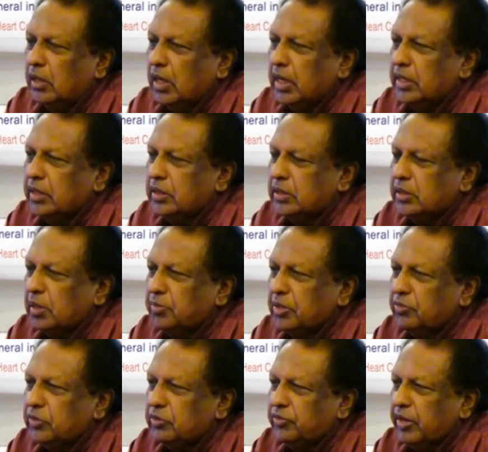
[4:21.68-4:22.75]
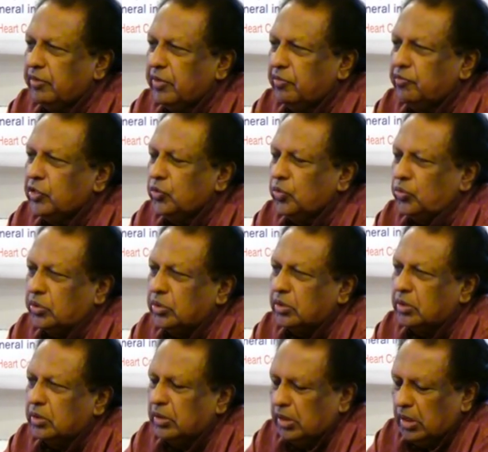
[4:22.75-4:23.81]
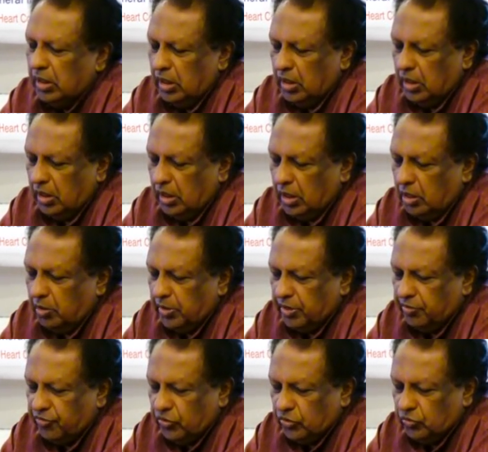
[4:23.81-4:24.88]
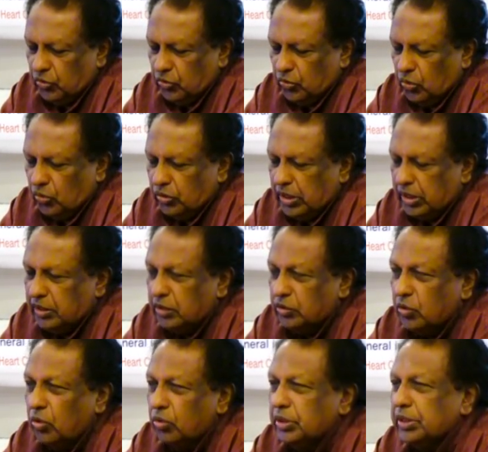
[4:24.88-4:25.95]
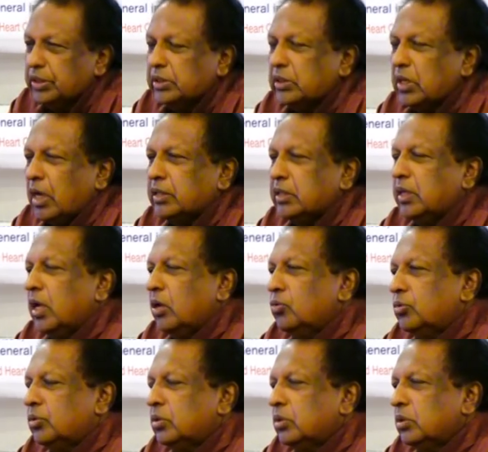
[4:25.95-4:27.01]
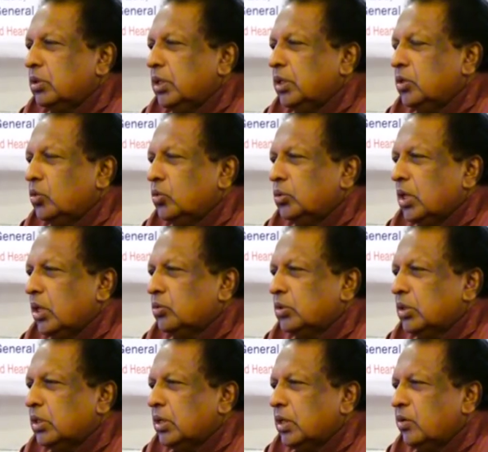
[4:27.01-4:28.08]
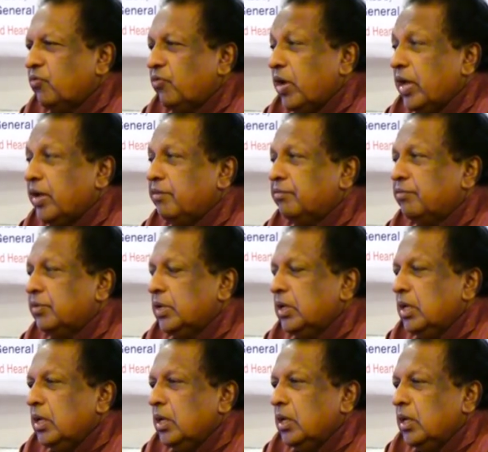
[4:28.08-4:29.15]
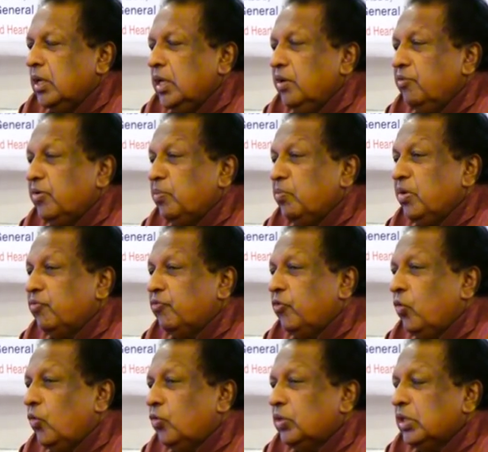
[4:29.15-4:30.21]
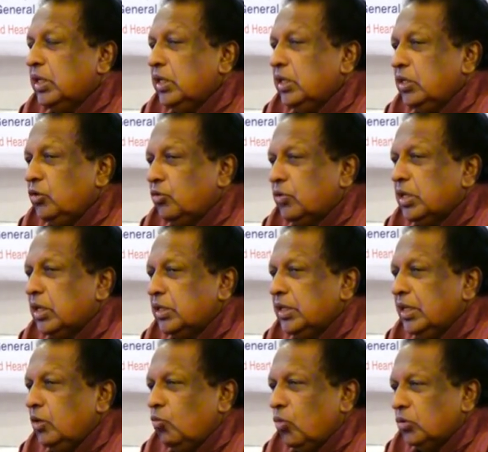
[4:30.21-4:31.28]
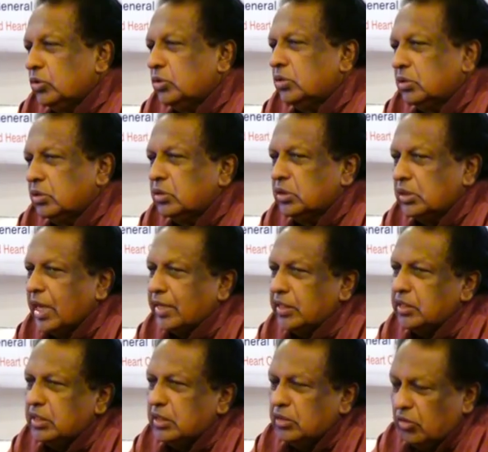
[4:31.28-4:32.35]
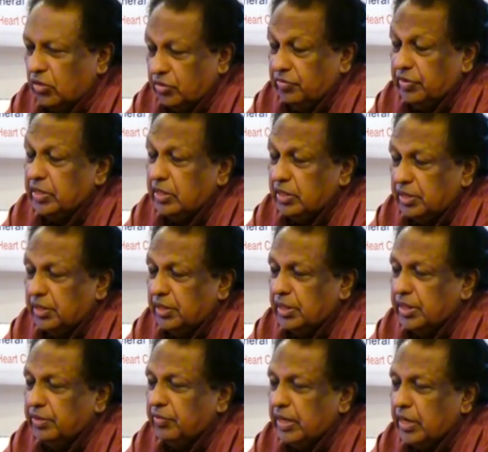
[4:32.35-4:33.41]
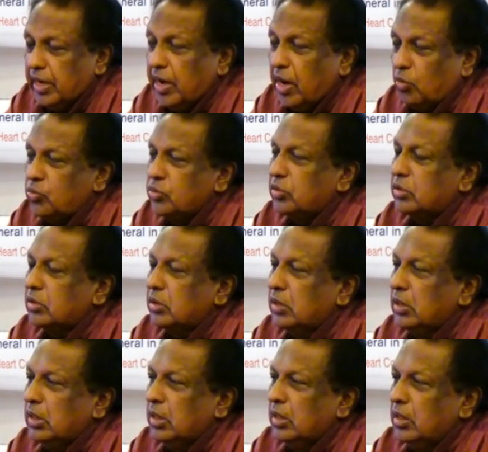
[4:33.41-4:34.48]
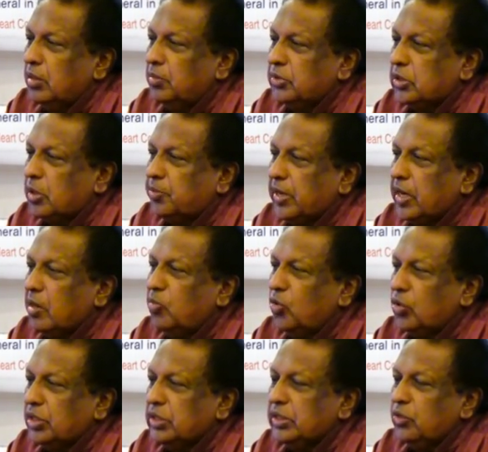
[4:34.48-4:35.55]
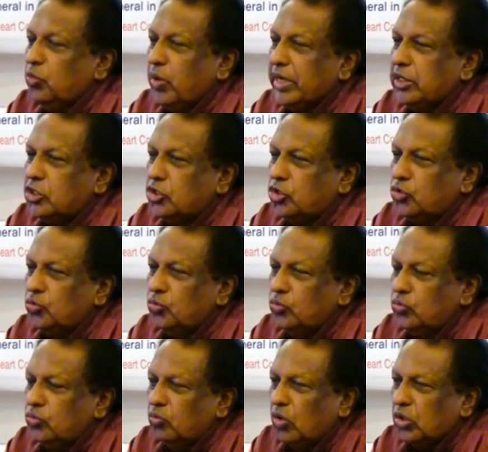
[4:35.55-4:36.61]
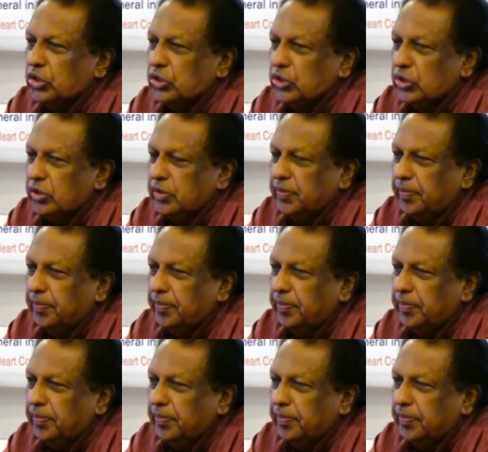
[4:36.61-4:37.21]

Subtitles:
And this is something which we have never used. But of course you know that this whole thing started out in 2005, even before the nuclear deal was signed or even announced. Mr. Pranab Mukherjee went to Washington